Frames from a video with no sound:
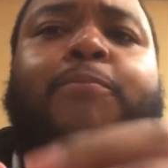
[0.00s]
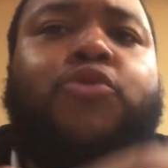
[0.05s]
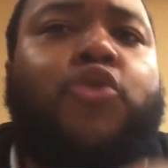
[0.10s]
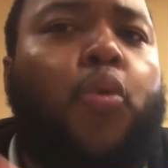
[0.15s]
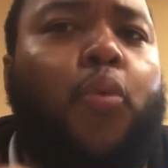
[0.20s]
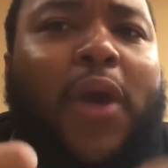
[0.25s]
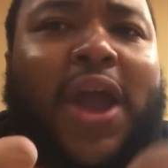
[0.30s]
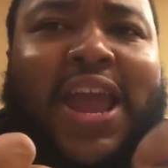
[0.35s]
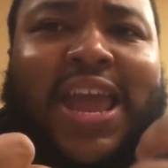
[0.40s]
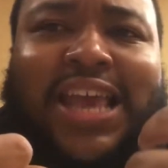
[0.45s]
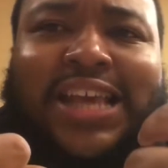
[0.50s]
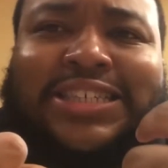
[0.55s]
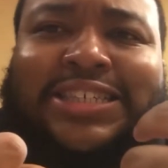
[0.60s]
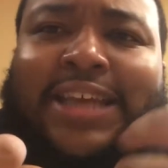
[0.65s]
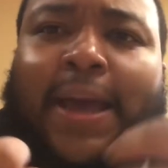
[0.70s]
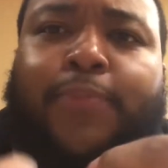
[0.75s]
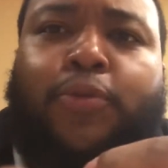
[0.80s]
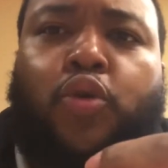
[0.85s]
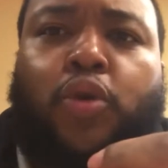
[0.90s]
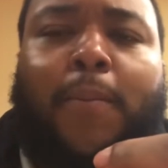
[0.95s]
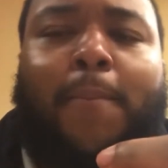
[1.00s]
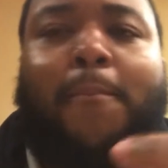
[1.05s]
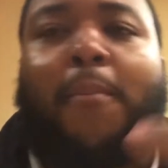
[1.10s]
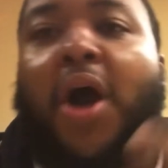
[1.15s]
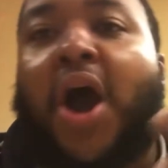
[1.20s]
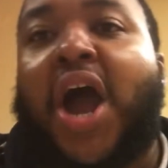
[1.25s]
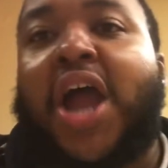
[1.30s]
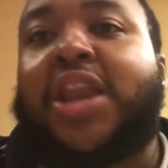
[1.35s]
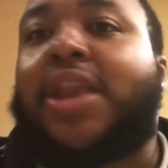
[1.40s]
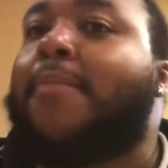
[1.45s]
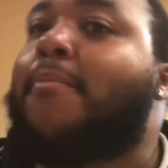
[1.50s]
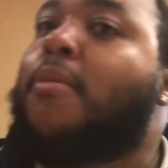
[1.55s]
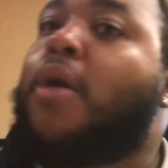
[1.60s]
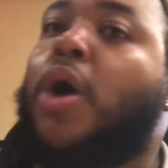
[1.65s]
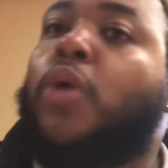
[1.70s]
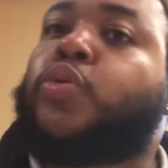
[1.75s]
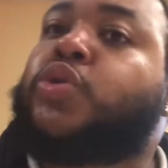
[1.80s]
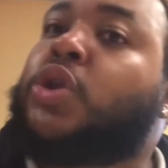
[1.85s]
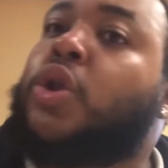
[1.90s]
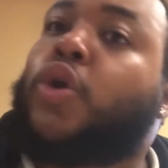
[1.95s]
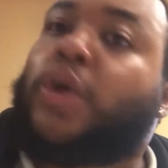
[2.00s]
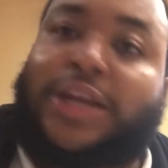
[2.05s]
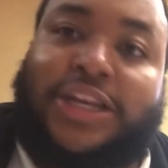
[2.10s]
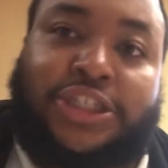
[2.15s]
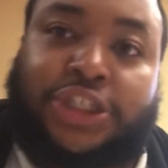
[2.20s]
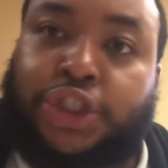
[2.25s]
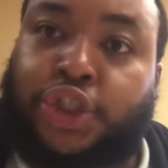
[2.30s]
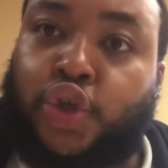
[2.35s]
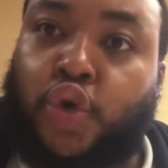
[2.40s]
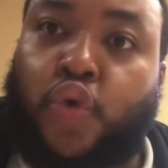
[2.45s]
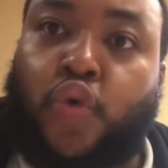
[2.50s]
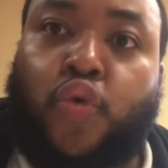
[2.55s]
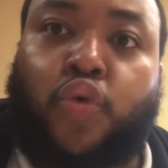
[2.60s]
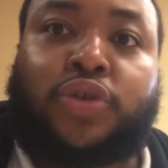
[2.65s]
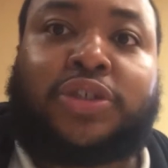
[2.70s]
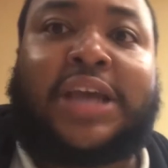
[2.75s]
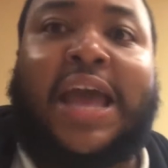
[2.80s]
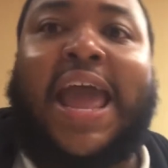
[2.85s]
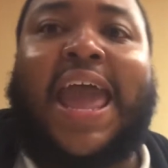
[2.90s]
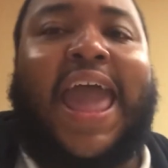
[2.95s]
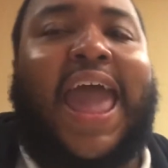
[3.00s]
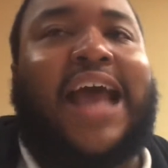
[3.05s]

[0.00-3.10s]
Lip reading: the way he stepped through the mud and the mud was still on his shoes